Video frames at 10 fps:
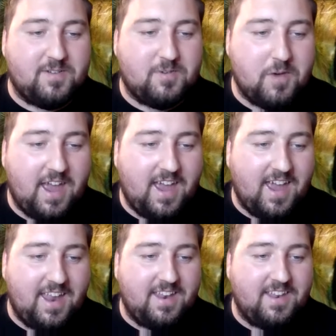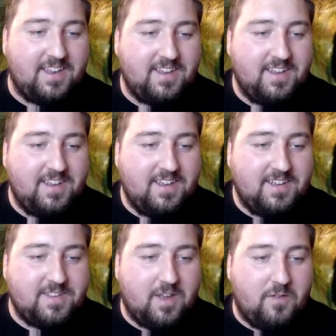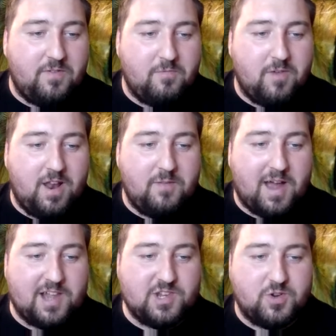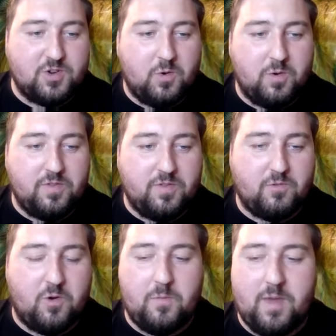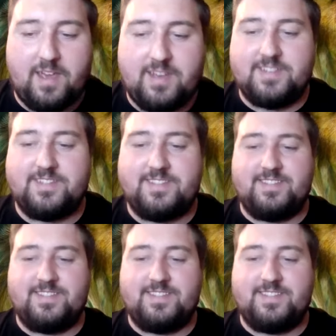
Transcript: creating something really magical with the Roar Makerz.